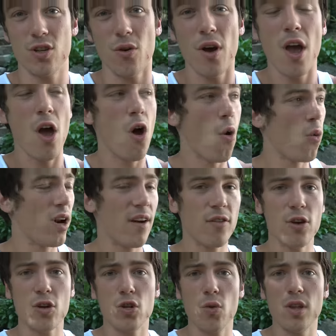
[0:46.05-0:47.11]
So
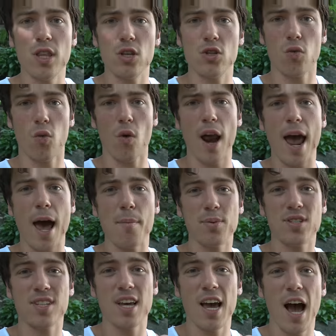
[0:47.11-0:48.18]
whenever you're doing these
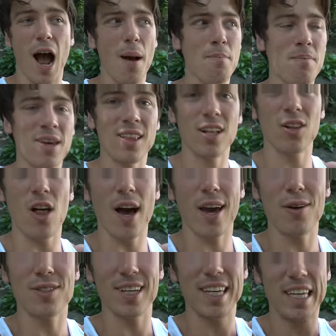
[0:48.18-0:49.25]
reps, I mean, the
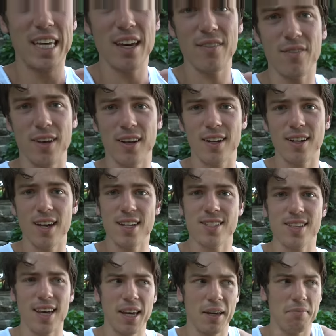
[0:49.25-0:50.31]
lockout's a given.
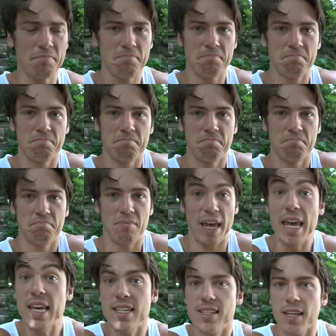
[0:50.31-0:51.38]
It's like,
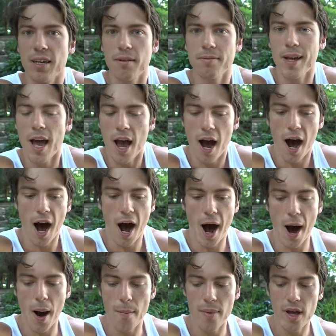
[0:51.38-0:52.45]
Easy.
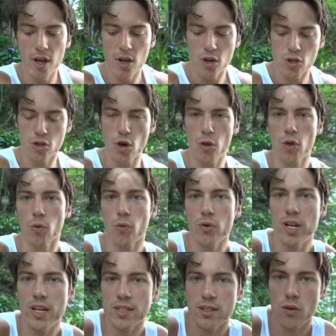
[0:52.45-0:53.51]
Um, so the
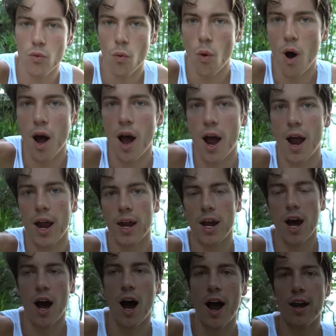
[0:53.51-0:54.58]
reason why
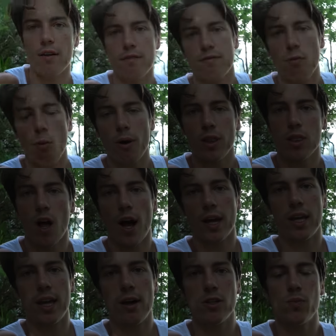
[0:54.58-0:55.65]
I avoid
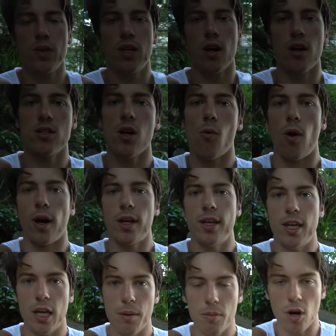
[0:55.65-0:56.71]
locking out is because I wanna
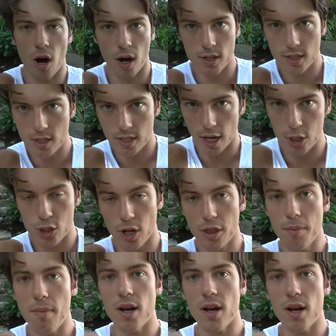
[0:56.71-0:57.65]
keep constant tension on the